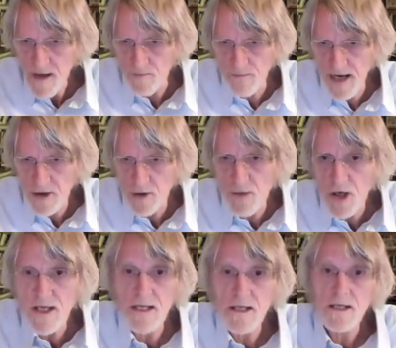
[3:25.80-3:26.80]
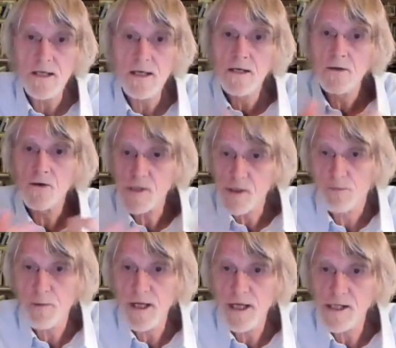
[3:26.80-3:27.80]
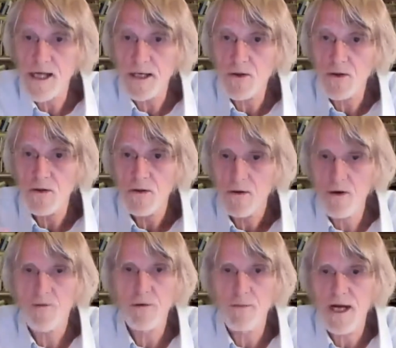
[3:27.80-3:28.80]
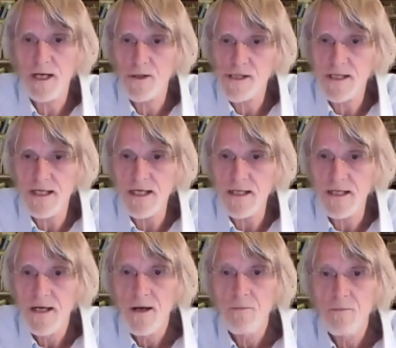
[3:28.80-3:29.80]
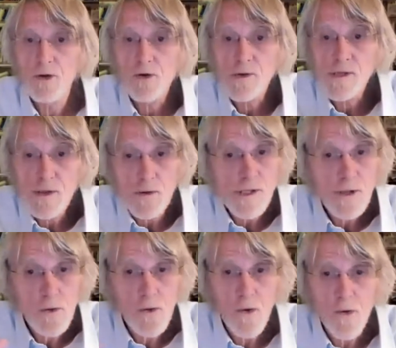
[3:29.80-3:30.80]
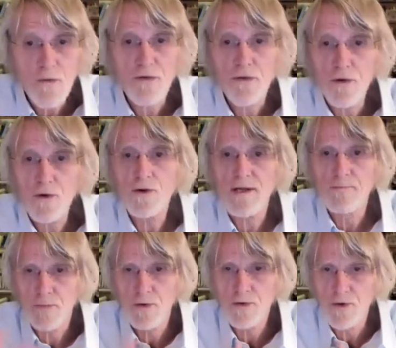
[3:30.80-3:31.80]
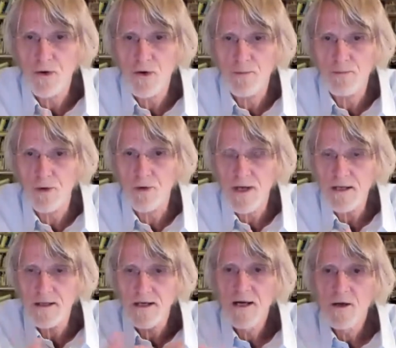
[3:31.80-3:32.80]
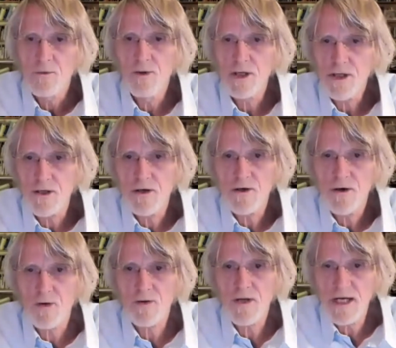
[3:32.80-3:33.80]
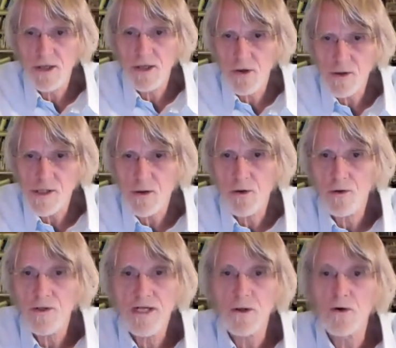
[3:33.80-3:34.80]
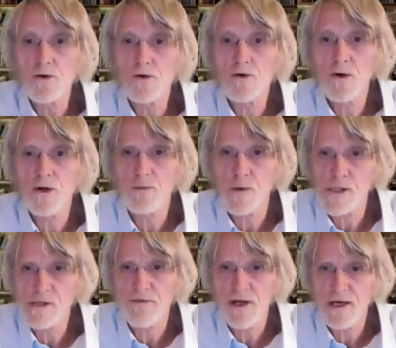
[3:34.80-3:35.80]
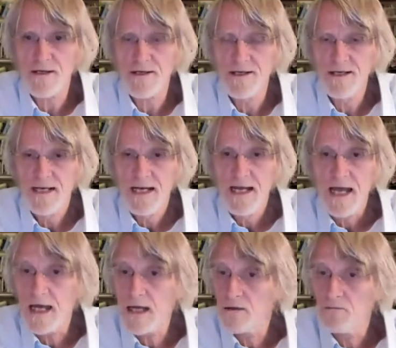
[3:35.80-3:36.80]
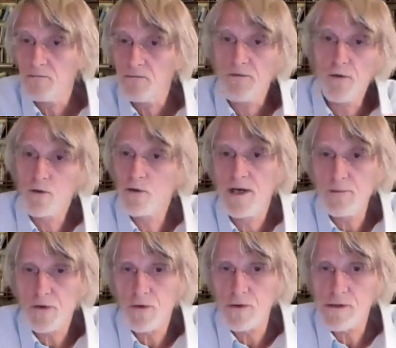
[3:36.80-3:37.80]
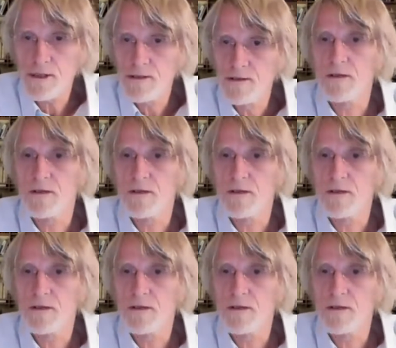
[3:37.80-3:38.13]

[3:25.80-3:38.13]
by the market. There's the public sector governed by the state. But there is also a third important component, which André Gorz called the autonomous sphere. And for the liberals